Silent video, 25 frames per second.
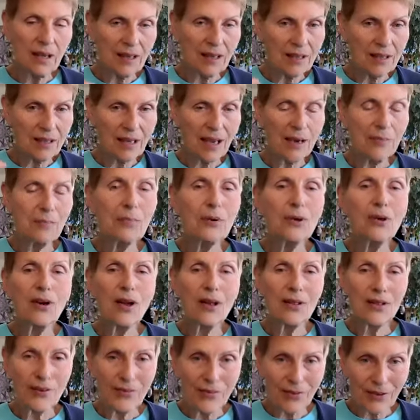sunburn
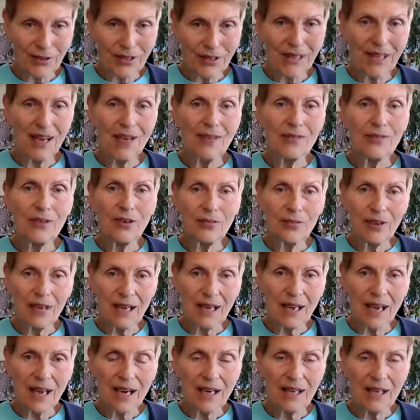on the first day of your
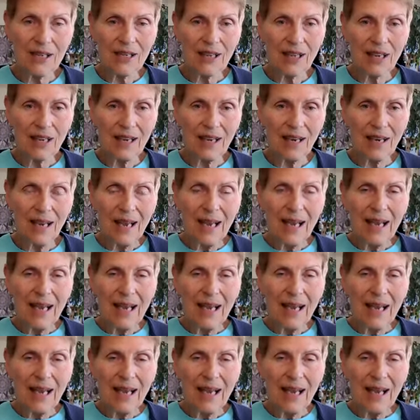vacation